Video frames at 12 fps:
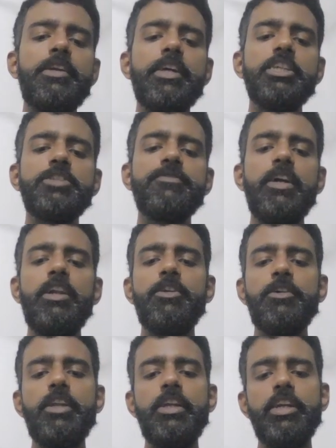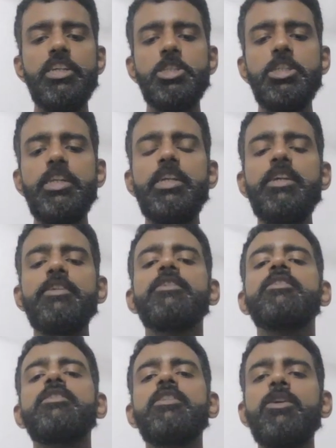testfile.txt,
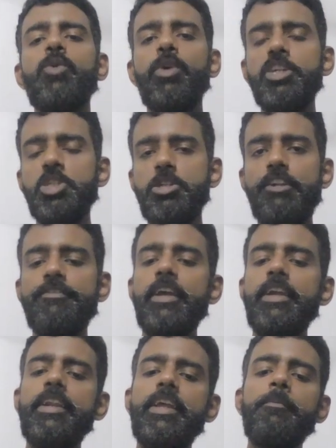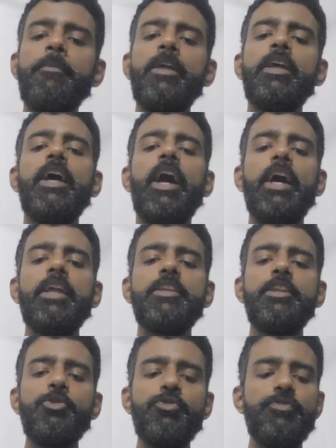the original file name, and the
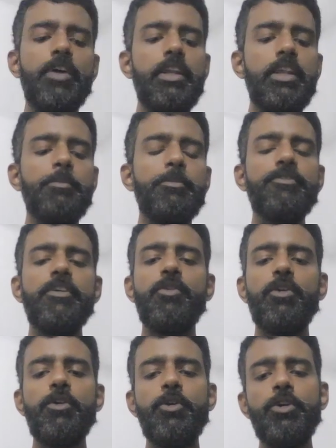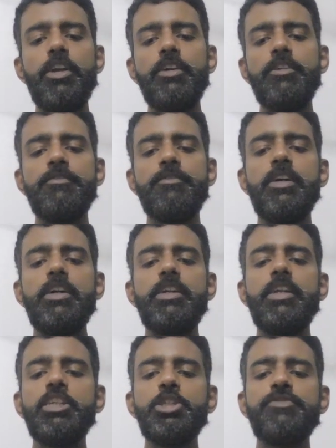new file name, if I want to give
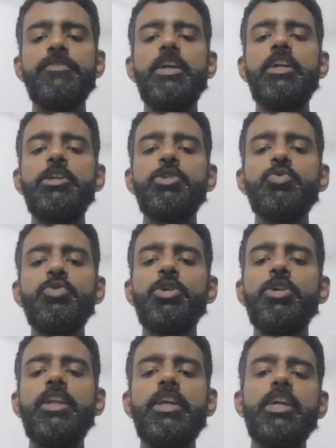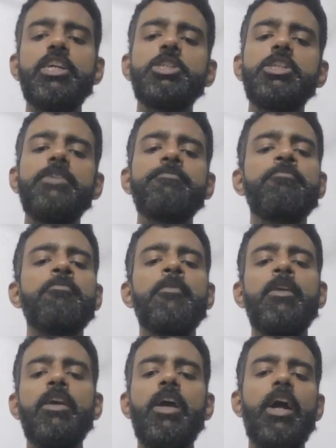testfile2.txt
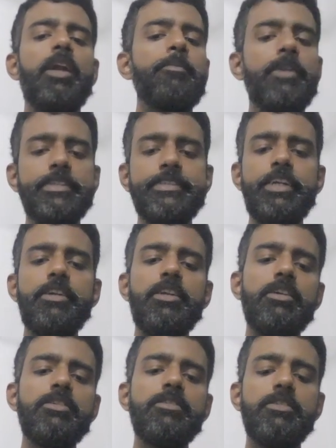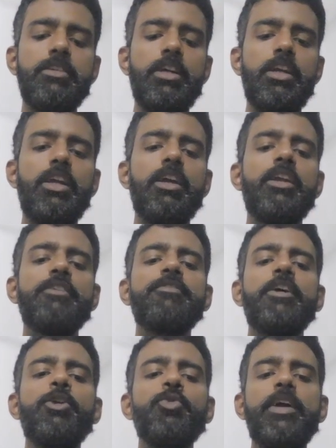and press enter, and if
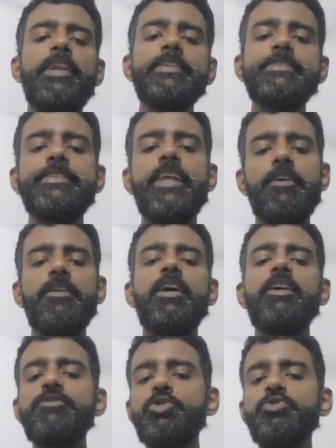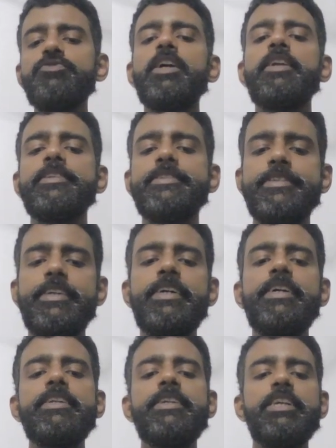I do ls, now I have two files,
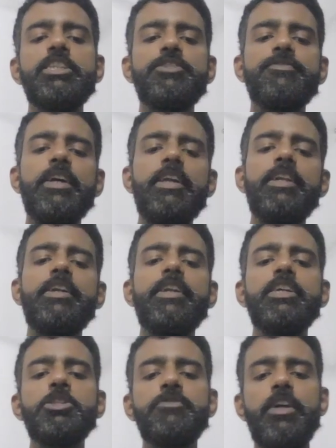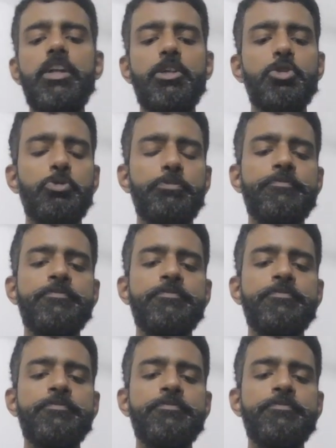test file and test file 2.